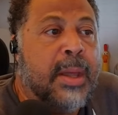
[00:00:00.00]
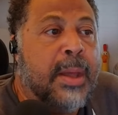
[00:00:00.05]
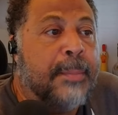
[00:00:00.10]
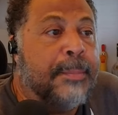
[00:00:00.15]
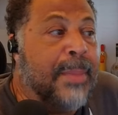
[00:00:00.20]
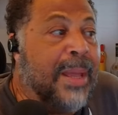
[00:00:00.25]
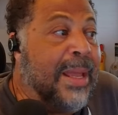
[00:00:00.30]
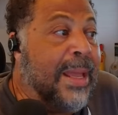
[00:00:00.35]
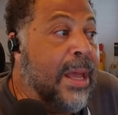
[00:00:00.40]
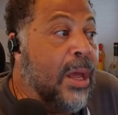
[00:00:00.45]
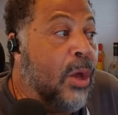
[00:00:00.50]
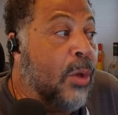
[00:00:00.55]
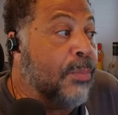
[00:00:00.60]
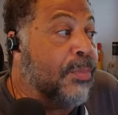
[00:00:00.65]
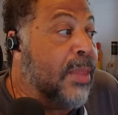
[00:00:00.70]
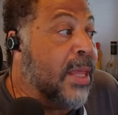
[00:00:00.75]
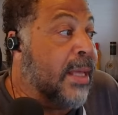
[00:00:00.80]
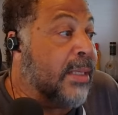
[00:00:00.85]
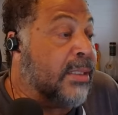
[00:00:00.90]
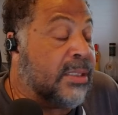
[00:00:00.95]
may help
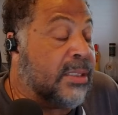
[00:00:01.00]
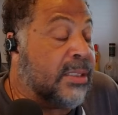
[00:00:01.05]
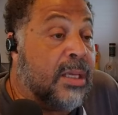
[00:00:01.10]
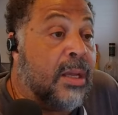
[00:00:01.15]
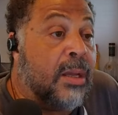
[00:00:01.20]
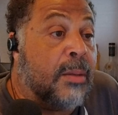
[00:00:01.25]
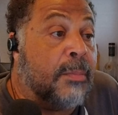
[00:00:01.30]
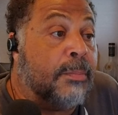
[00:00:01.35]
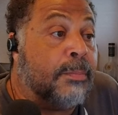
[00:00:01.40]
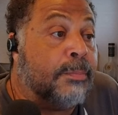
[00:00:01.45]
that some.